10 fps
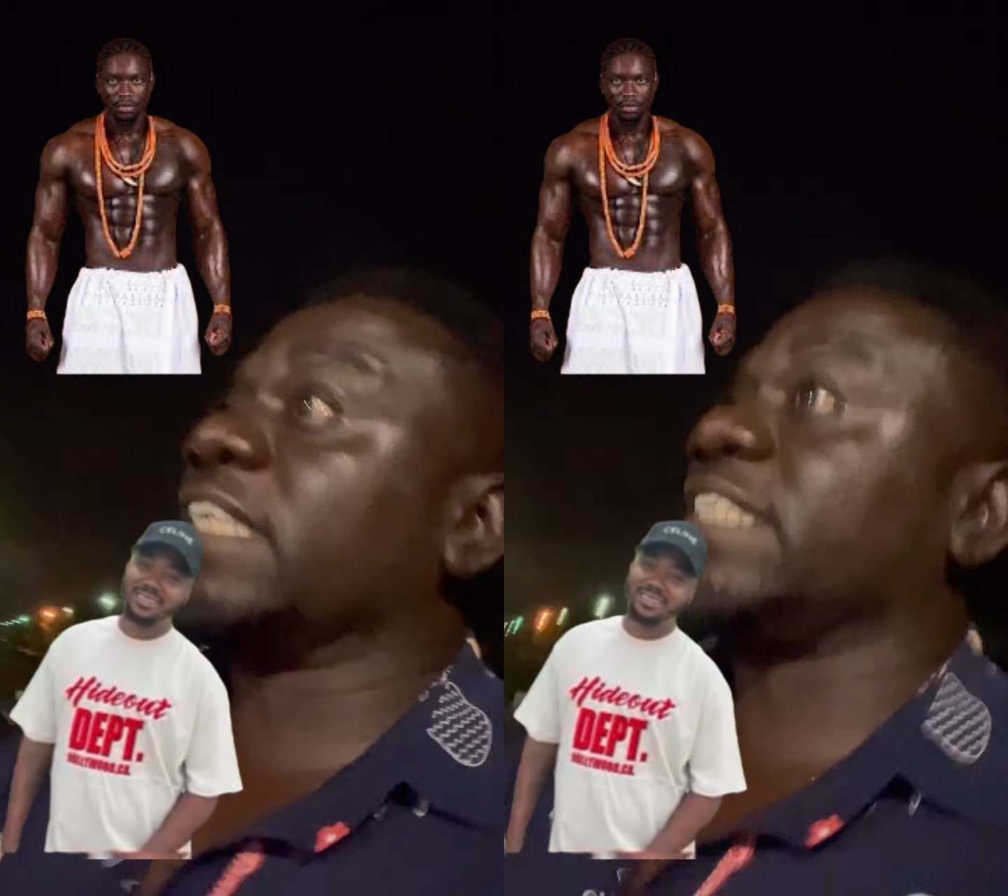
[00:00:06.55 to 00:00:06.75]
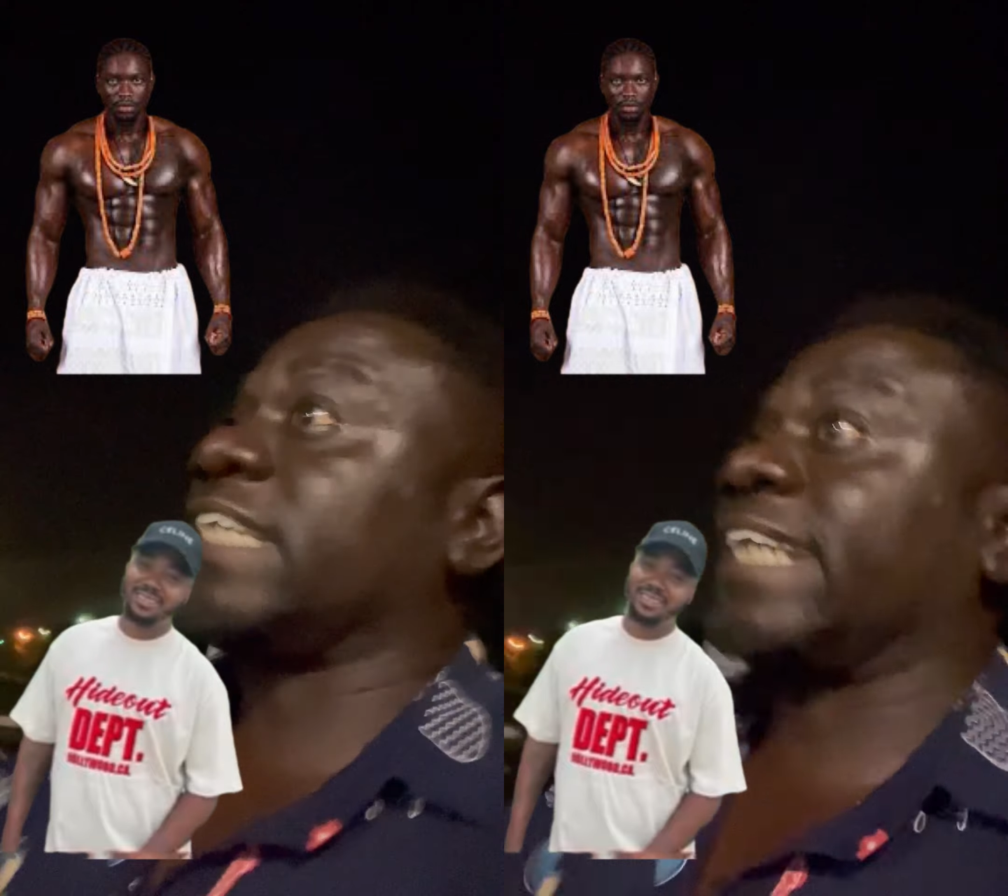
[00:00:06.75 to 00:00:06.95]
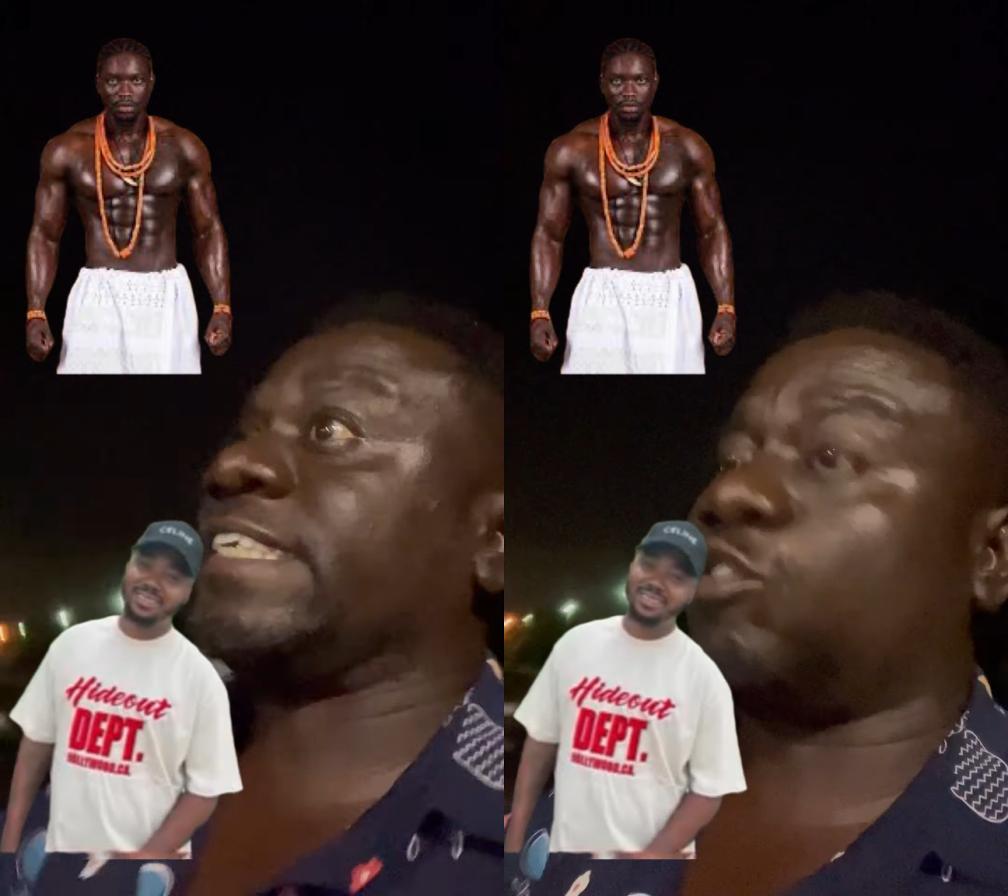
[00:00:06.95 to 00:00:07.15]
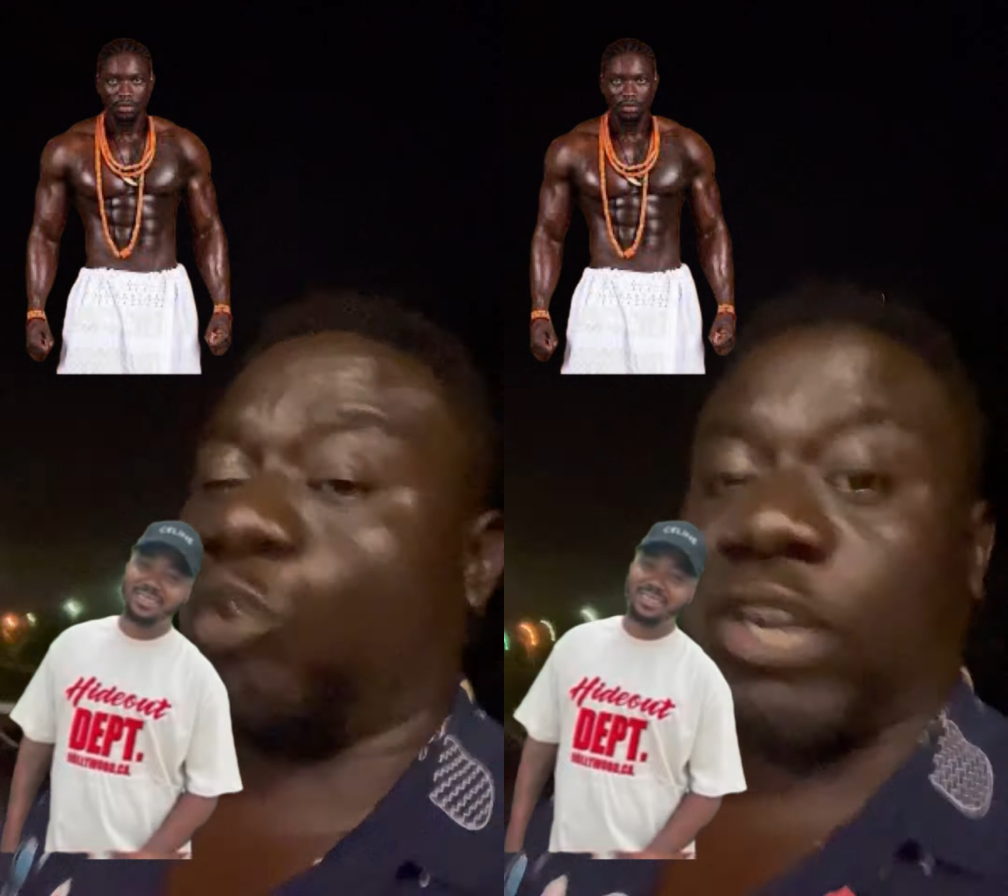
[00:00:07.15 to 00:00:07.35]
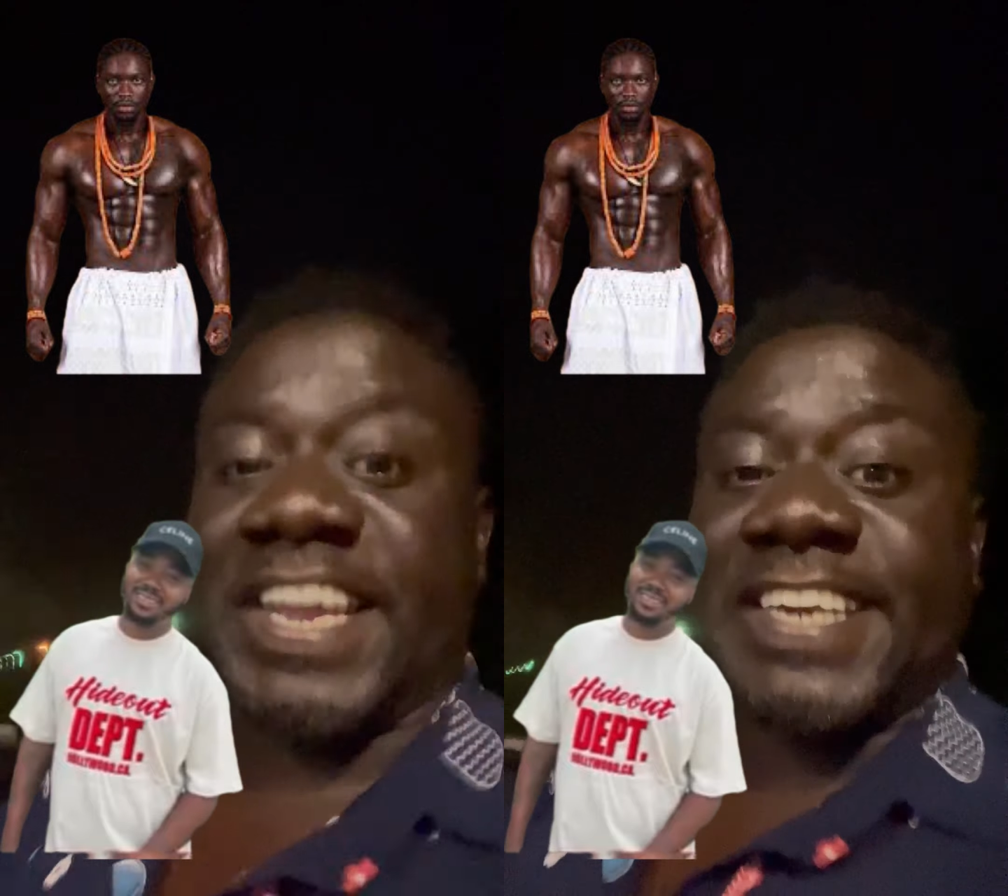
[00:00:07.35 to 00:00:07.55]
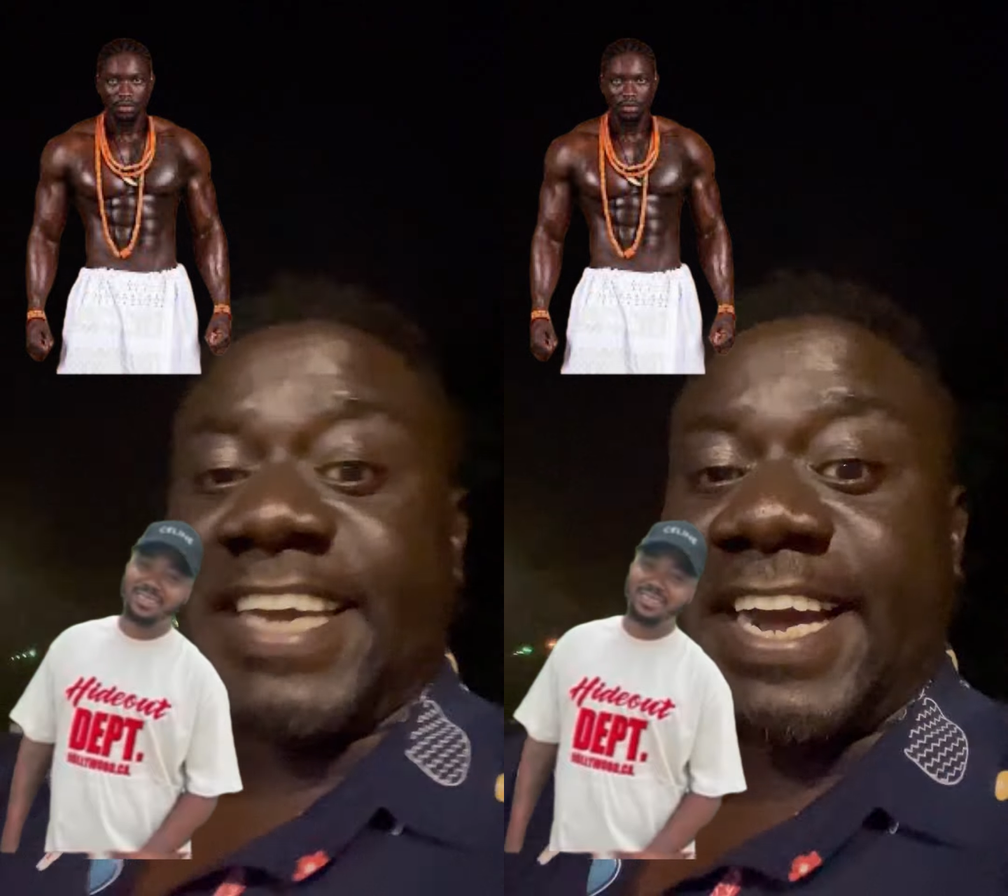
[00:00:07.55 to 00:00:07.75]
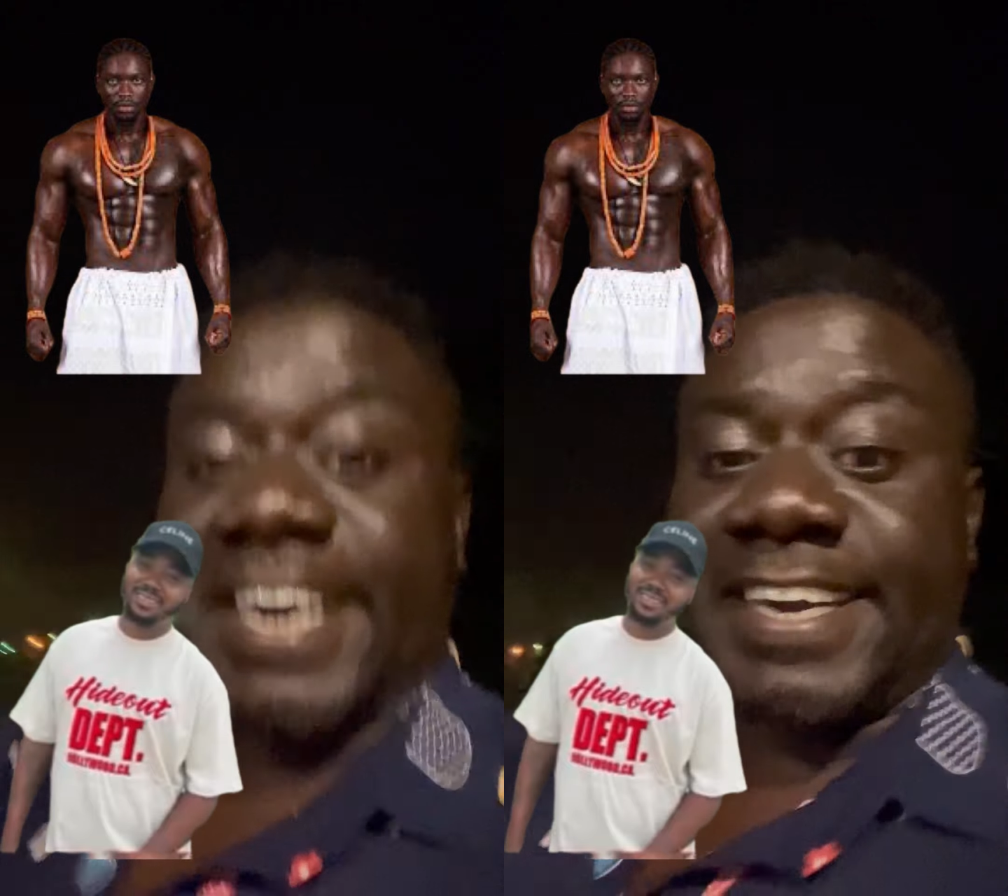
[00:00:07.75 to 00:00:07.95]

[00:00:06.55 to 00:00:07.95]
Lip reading: say they talk in here.